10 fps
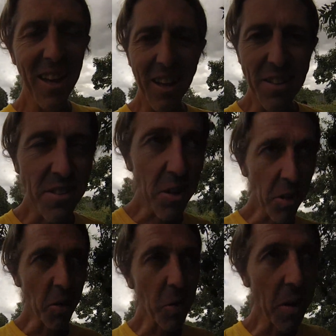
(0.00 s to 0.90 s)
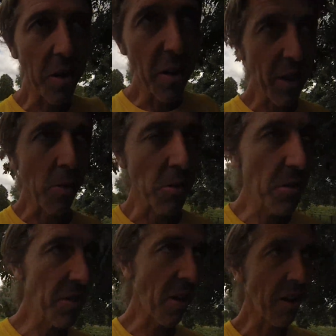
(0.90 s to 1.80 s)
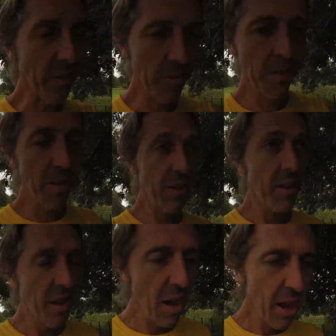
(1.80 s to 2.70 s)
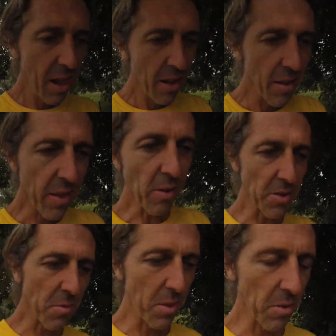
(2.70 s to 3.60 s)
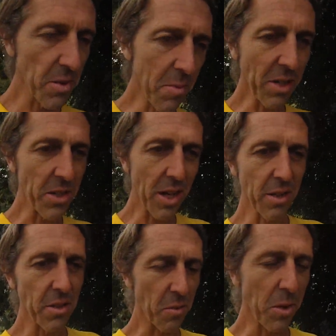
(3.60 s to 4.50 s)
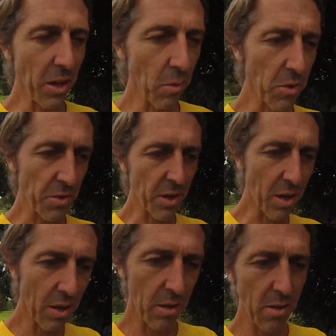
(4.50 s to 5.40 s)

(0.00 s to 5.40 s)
And so uh, that was kind of that was the that was the main challenge for me, was uh,